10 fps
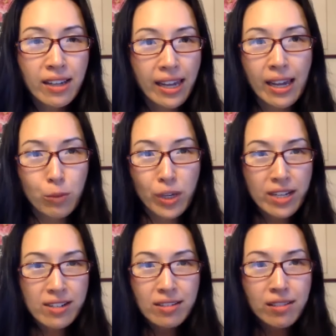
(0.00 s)
And we
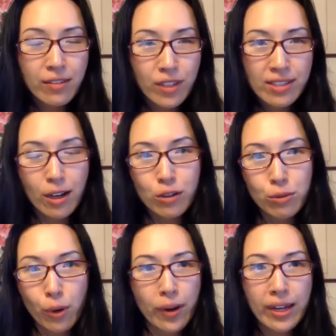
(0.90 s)
can just leave the cells
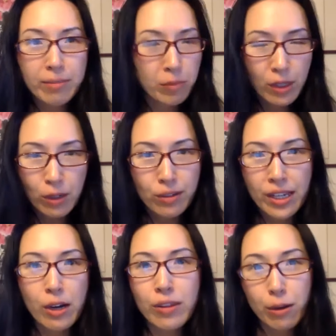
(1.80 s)
growing.
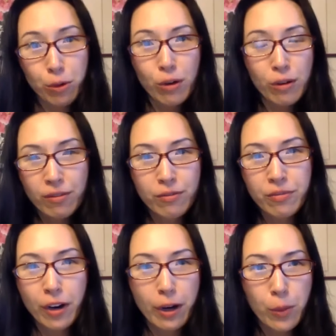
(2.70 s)
They grow
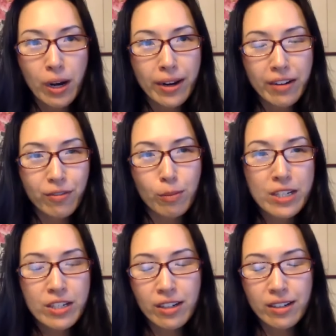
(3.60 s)
very well in a
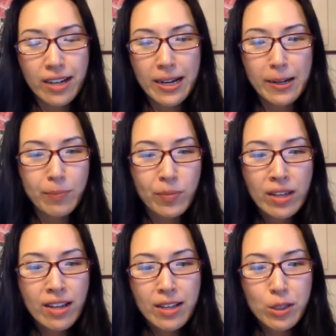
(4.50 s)
fermenter.
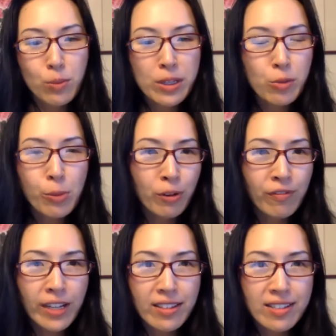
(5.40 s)
So once we
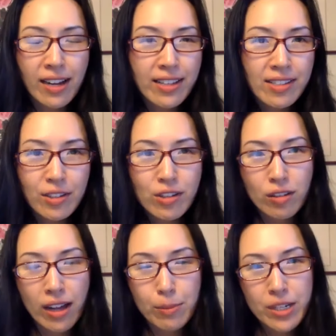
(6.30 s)
perfect the science, there's a
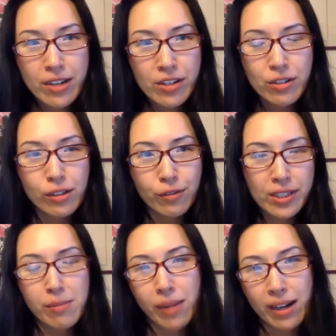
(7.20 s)
lot of potential for
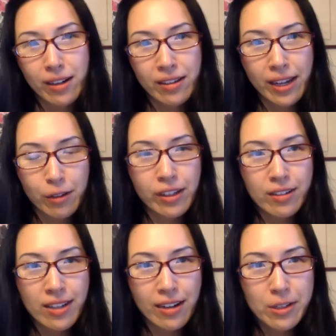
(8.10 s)
SynBio on the healthcare
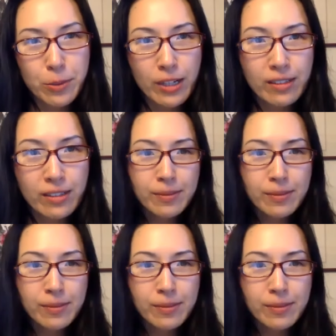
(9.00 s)
side as well.